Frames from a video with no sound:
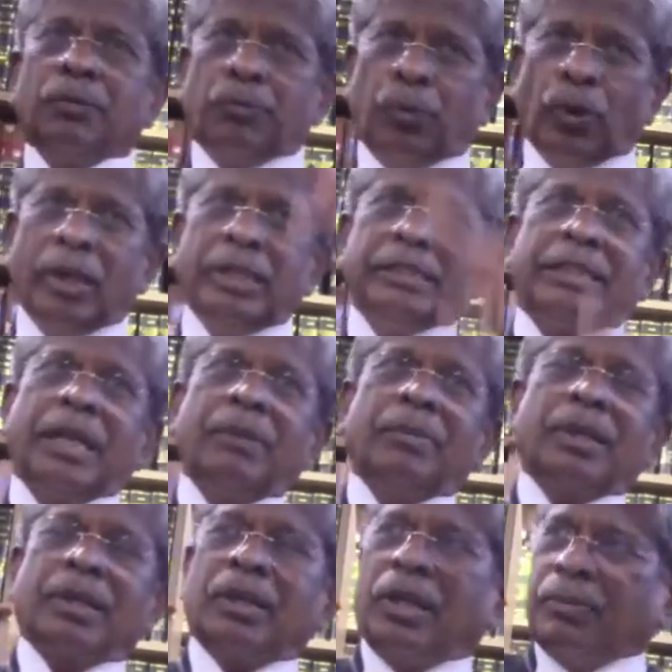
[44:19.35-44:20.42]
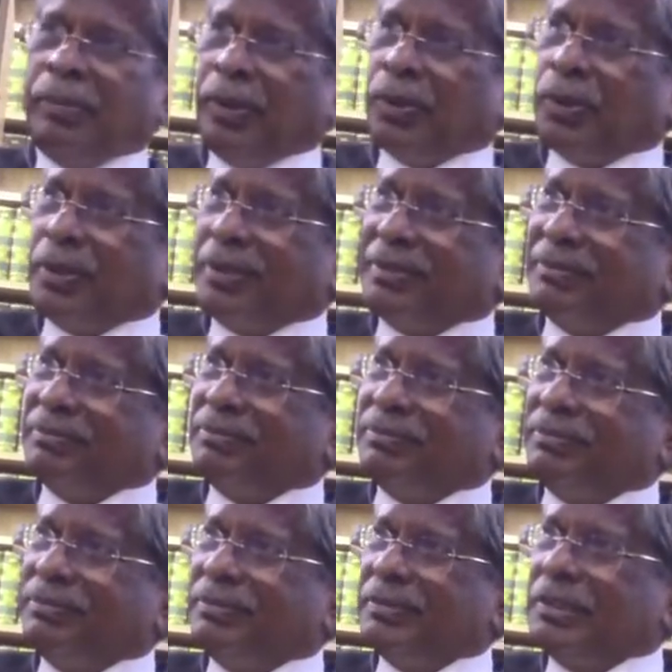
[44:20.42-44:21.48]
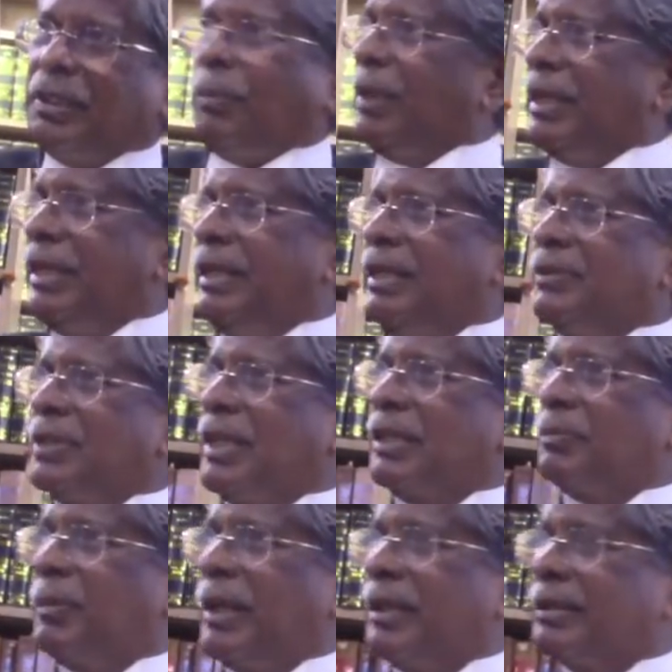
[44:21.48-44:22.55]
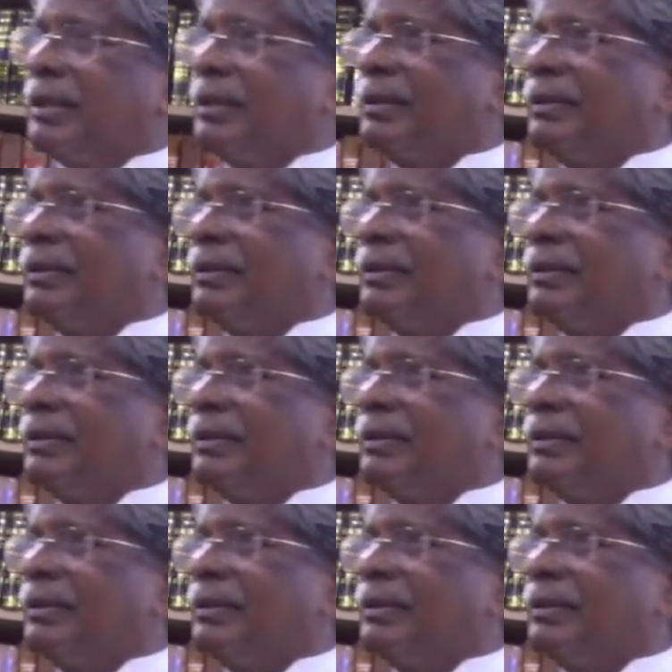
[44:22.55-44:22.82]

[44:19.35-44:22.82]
police came and caught me hold. Suppose he gives an explanation.